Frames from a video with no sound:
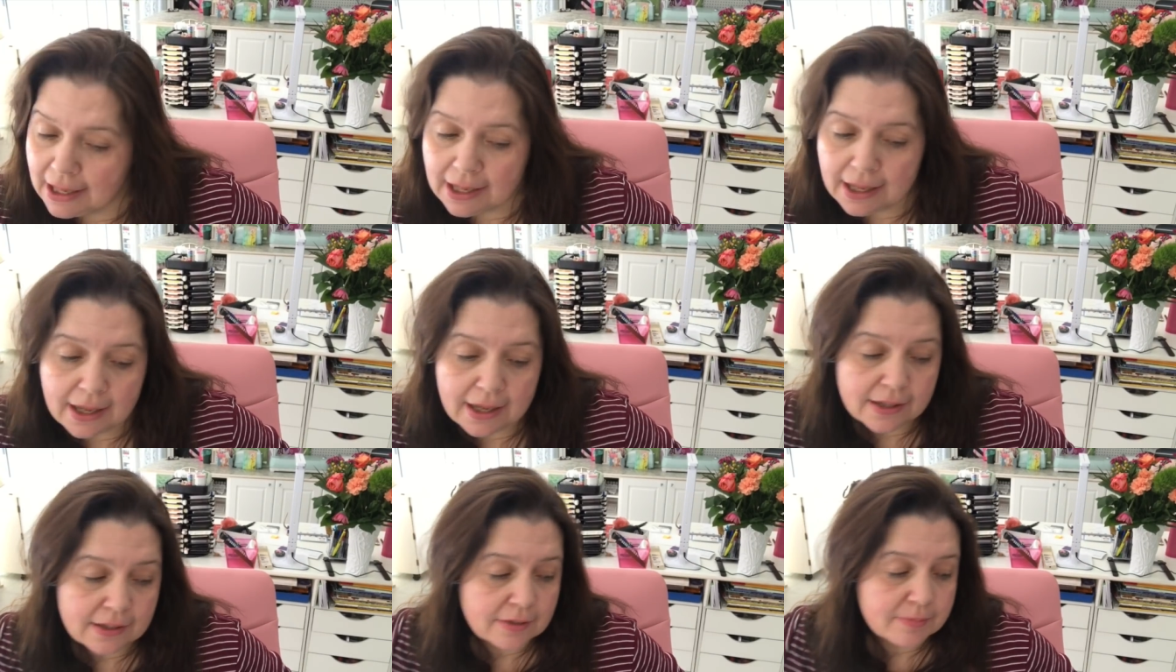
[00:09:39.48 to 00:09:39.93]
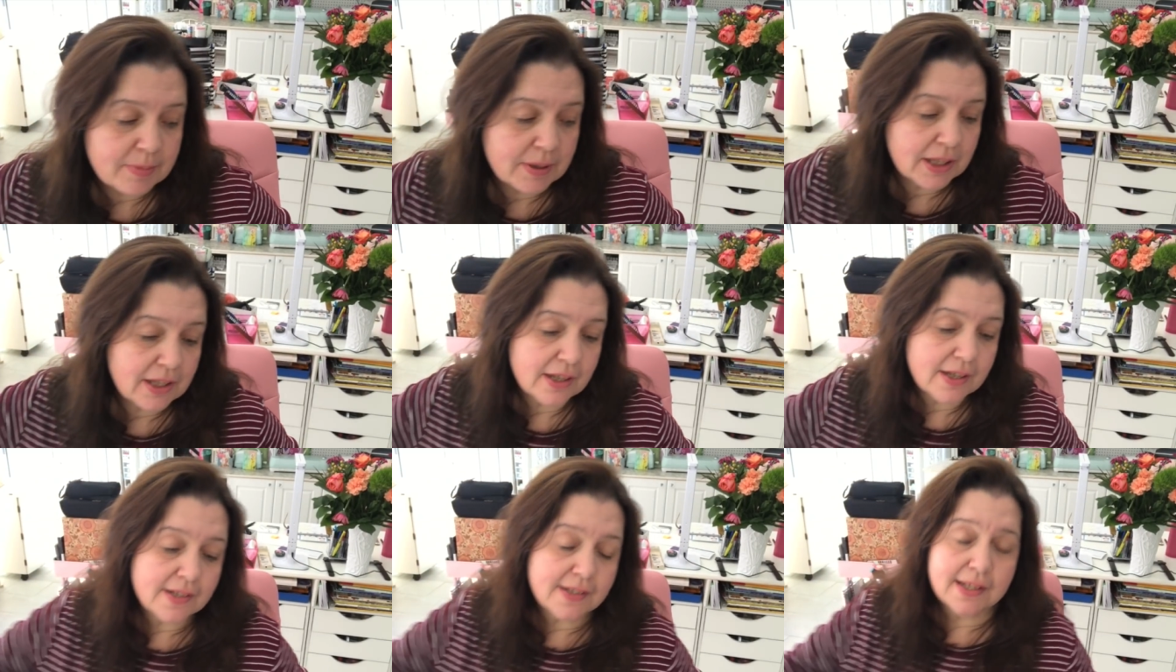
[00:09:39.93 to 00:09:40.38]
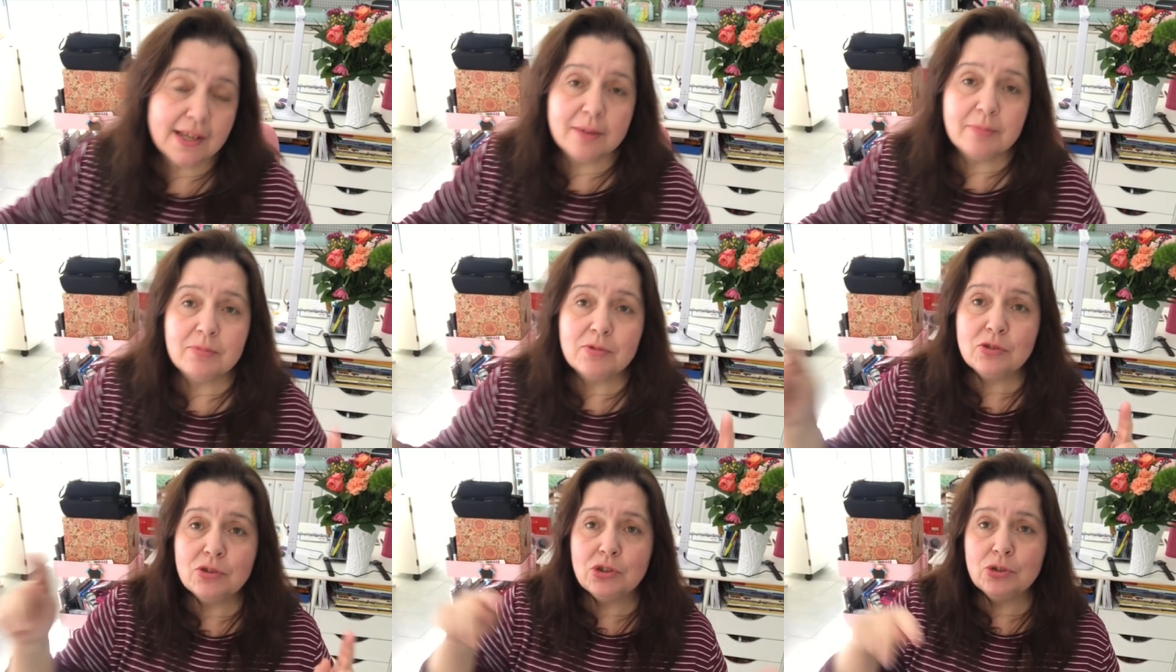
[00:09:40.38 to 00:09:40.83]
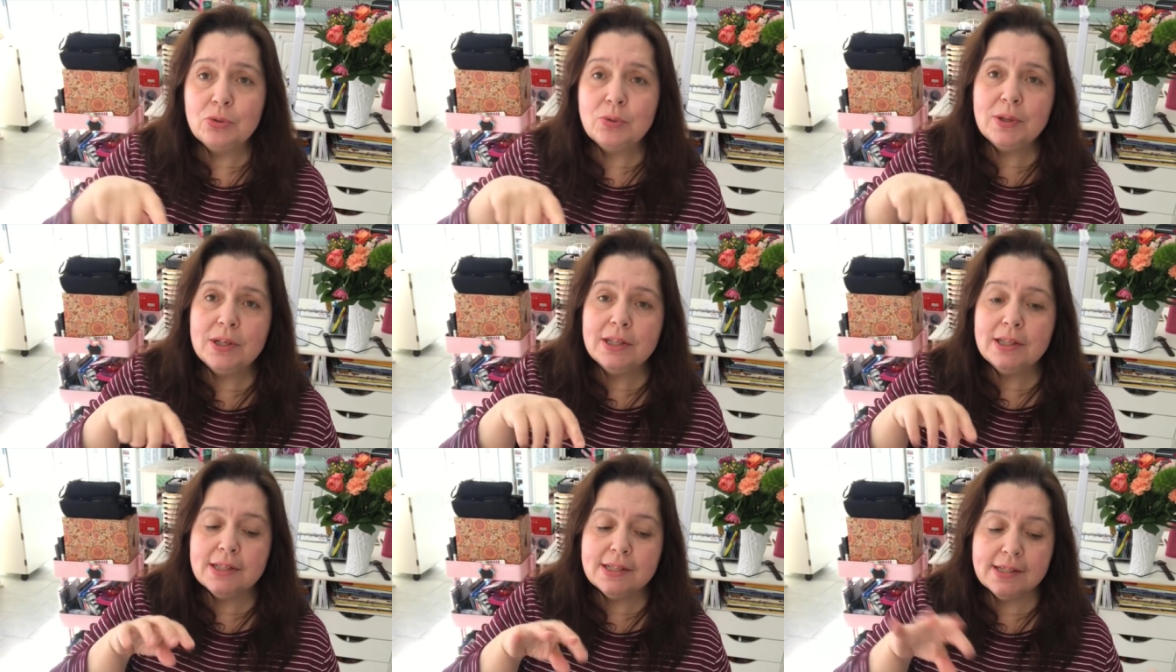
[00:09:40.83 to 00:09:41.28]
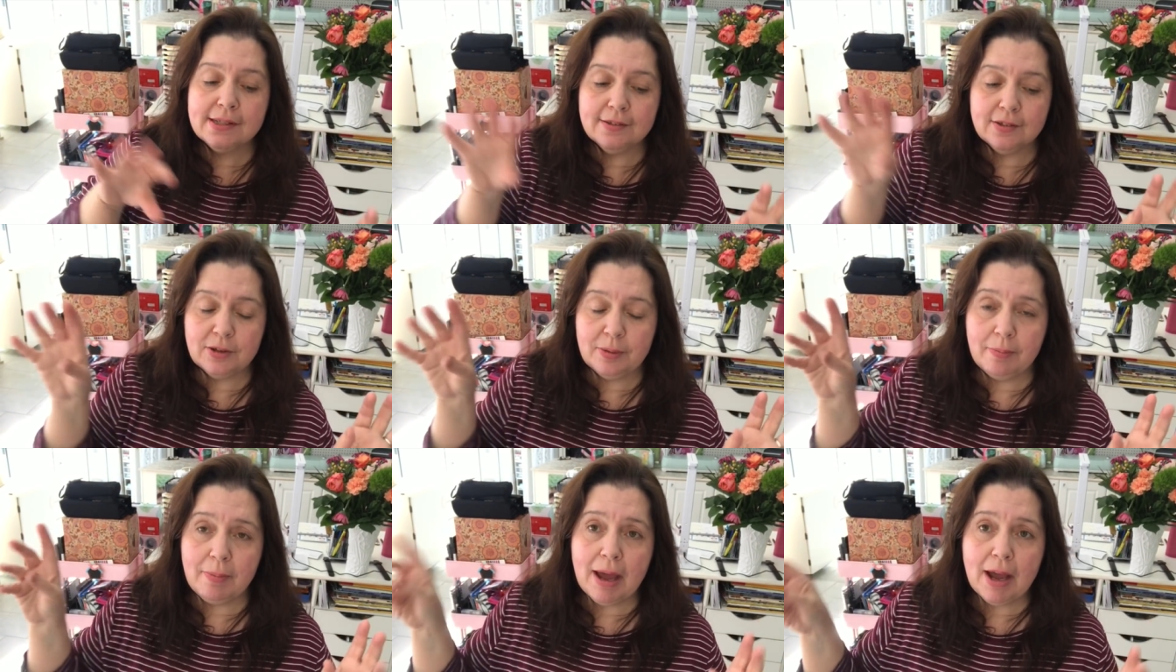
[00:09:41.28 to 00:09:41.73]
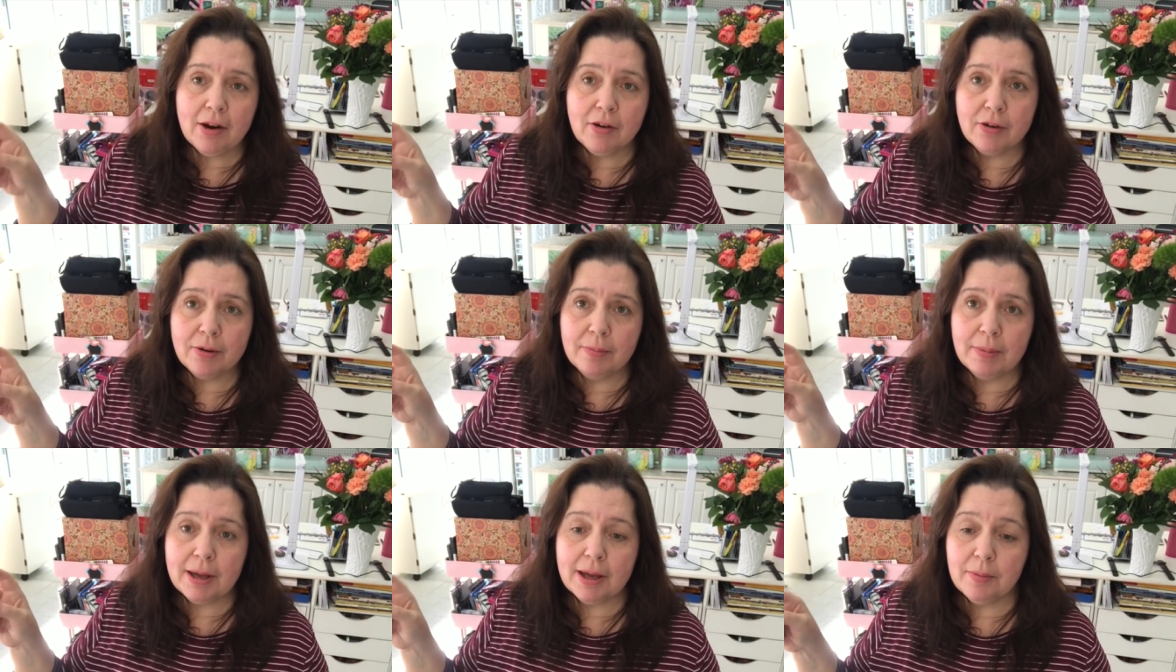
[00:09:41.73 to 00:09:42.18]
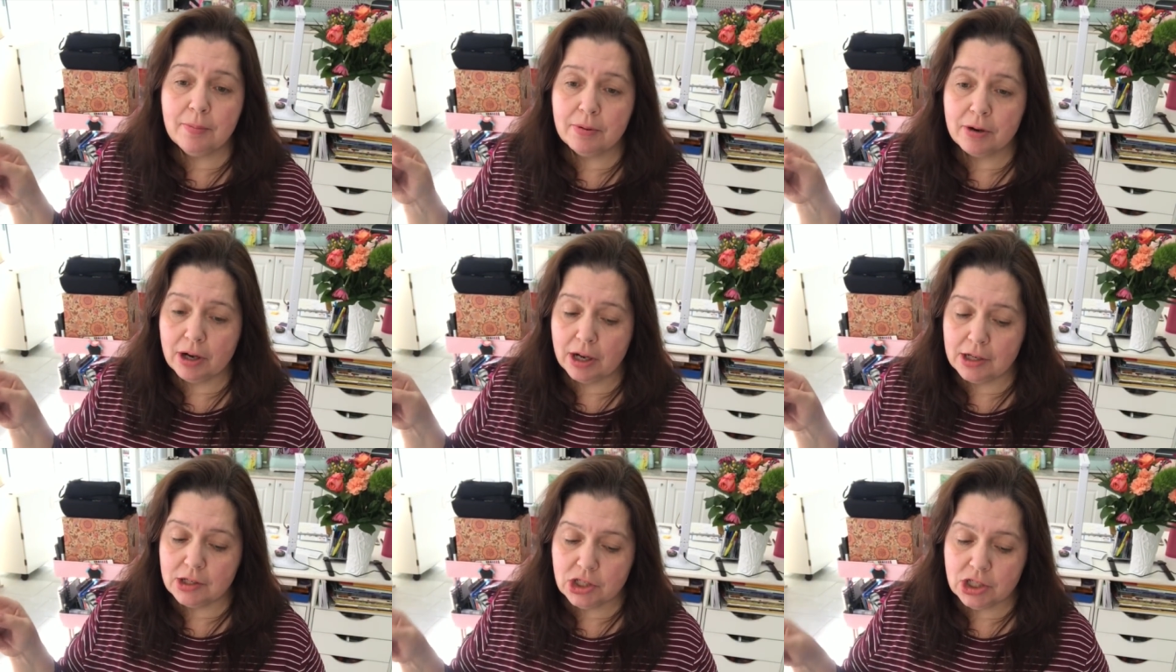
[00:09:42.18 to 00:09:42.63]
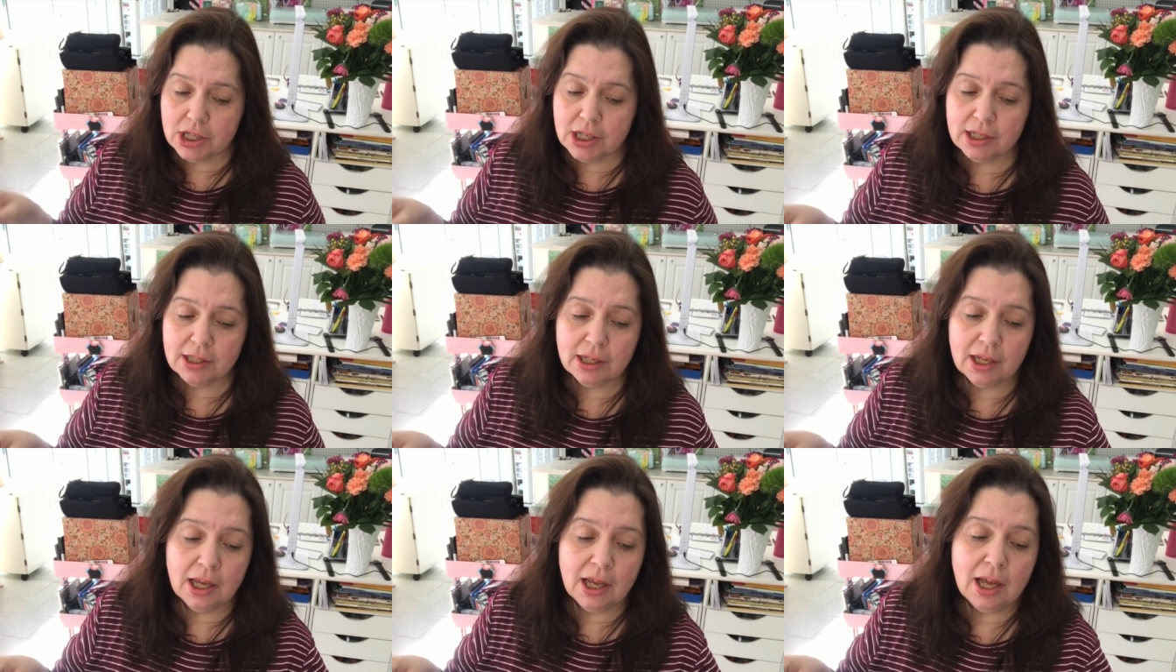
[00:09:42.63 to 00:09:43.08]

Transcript: And because I'm doing this little macrame project,